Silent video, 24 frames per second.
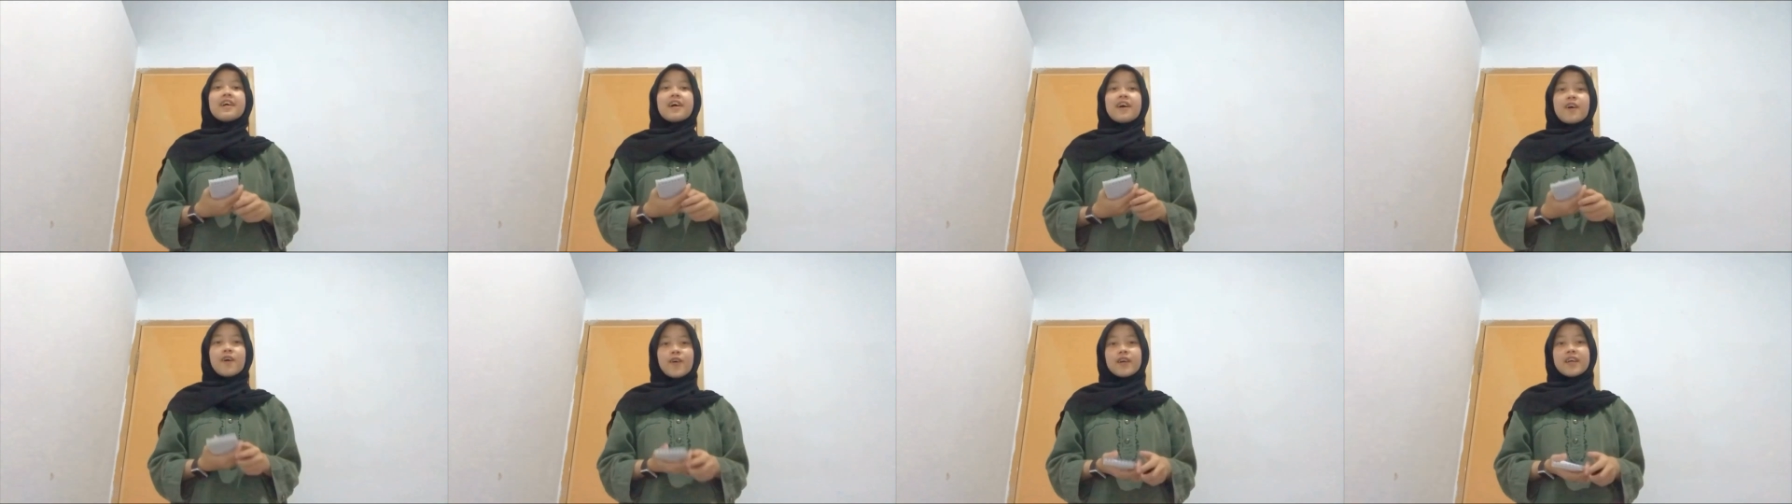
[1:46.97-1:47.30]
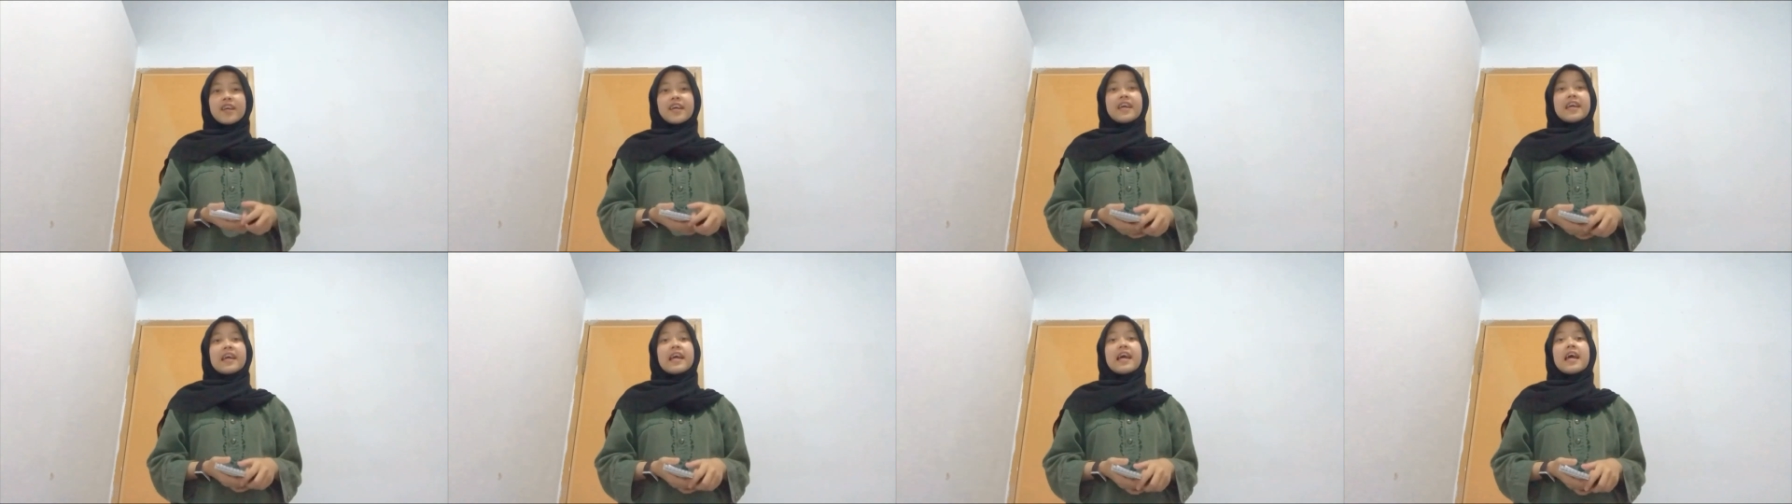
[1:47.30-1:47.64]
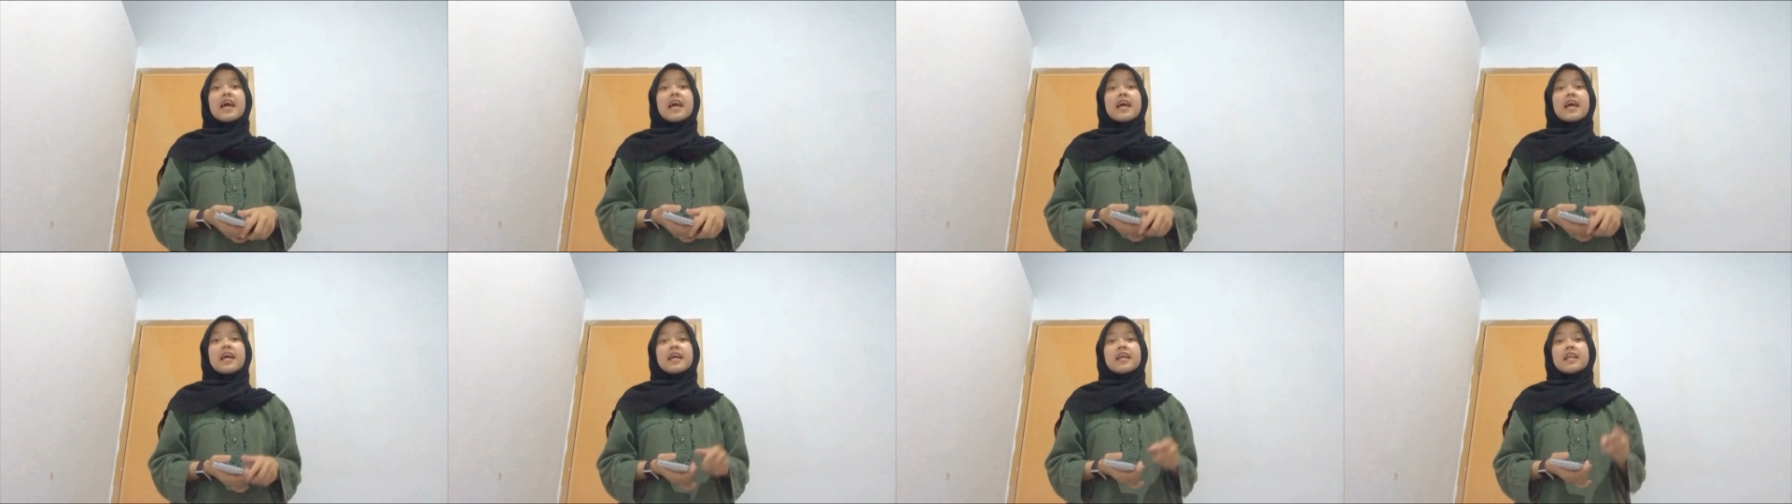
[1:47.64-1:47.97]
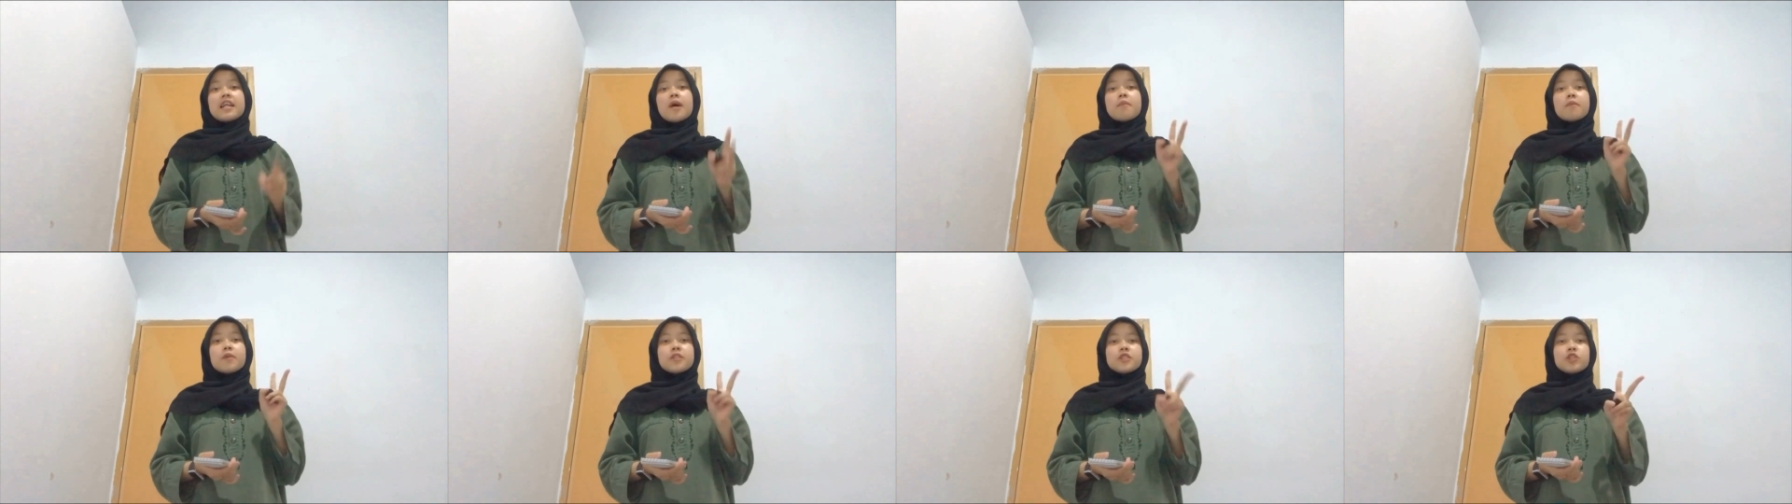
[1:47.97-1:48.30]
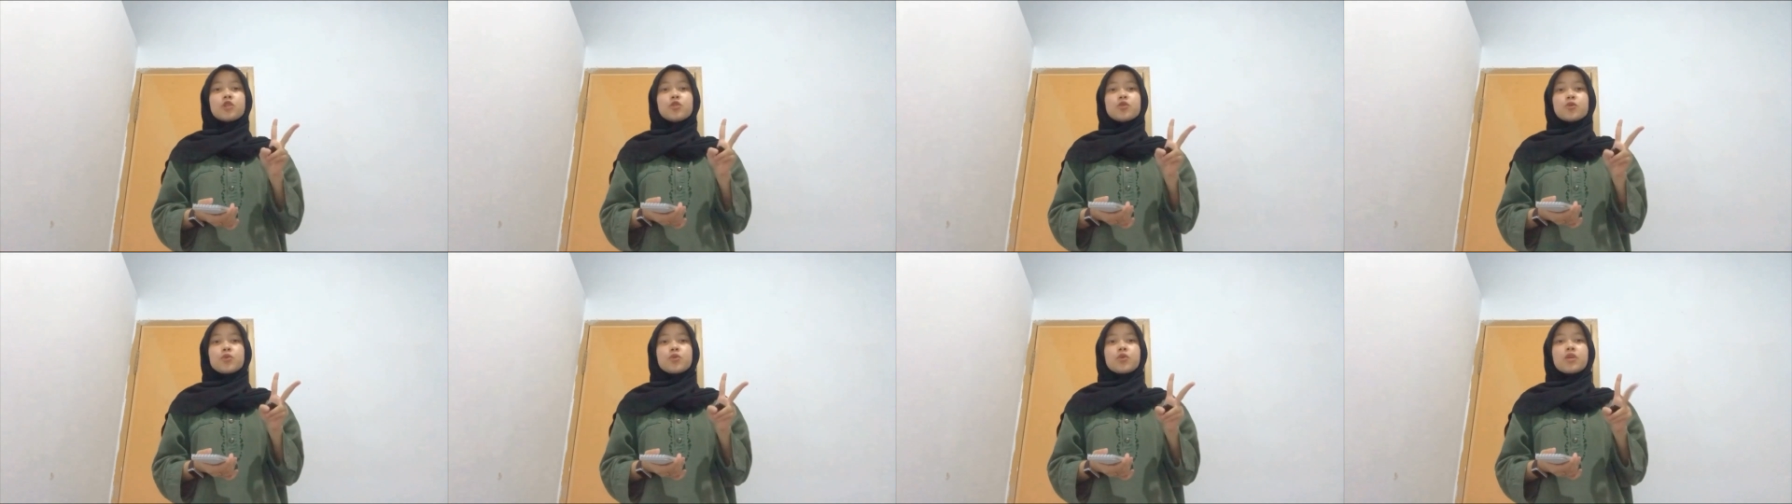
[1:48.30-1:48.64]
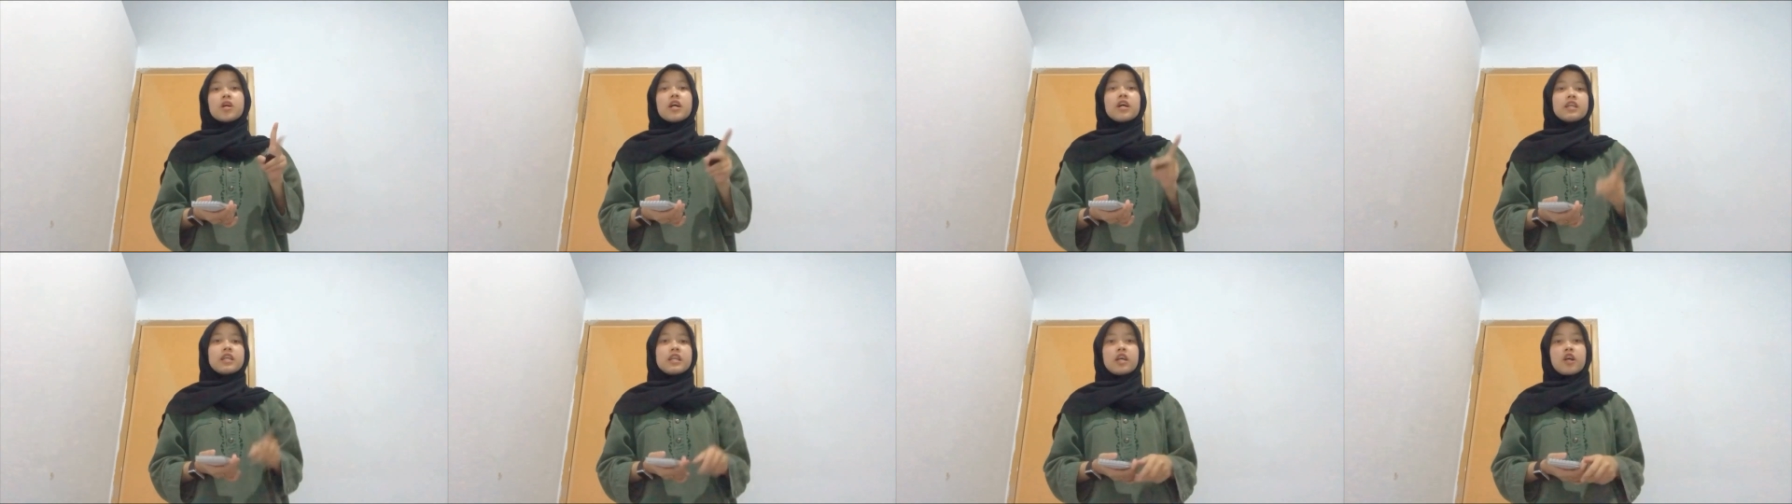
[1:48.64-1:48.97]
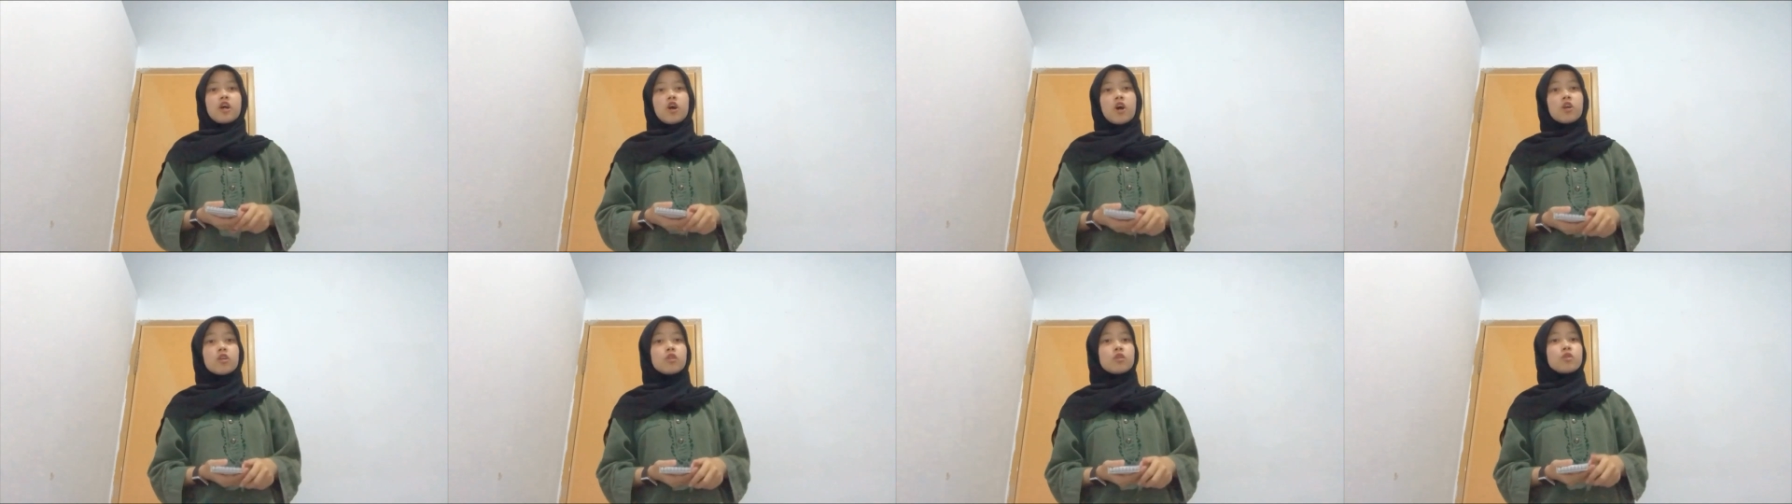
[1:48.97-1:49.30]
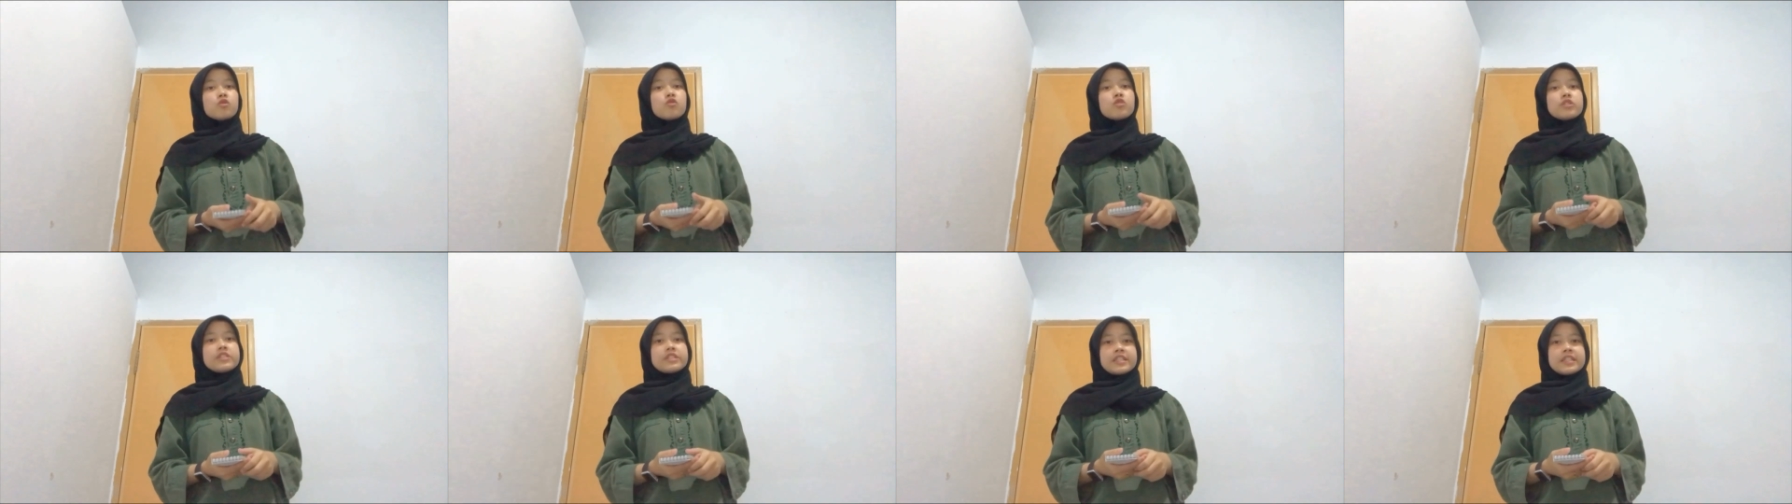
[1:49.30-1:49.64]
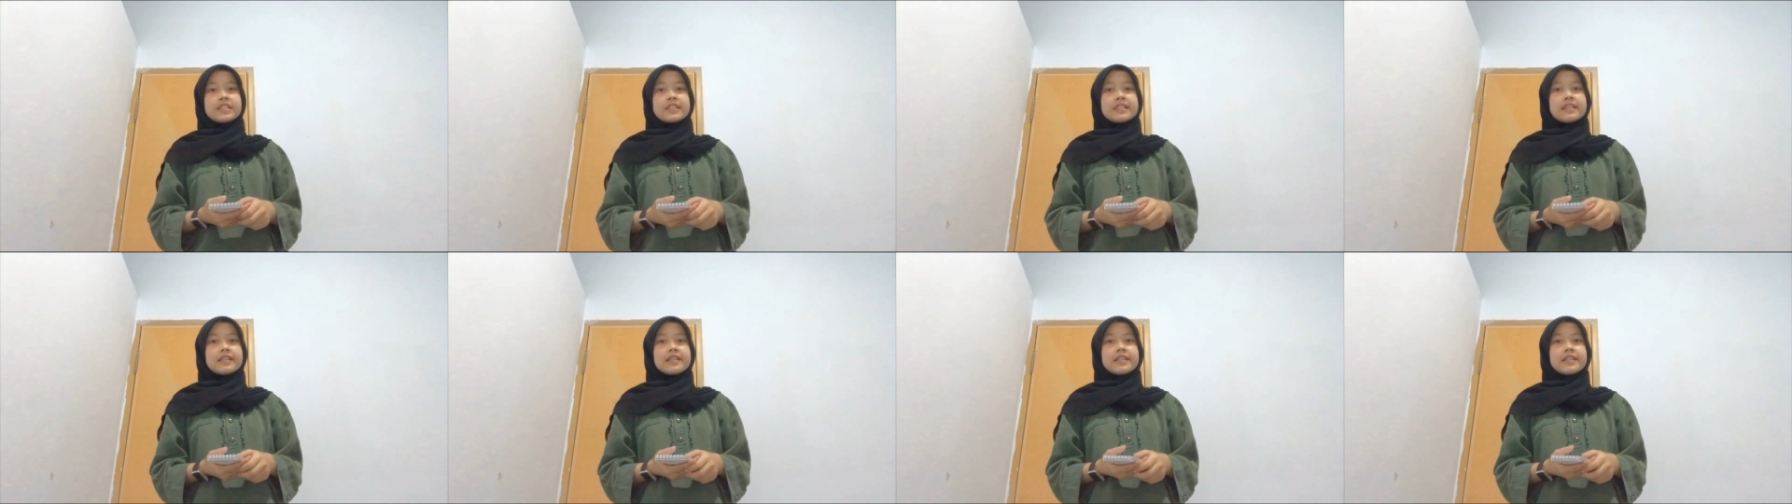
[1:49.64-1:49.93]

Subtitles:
Okay, number 2, the conclusion.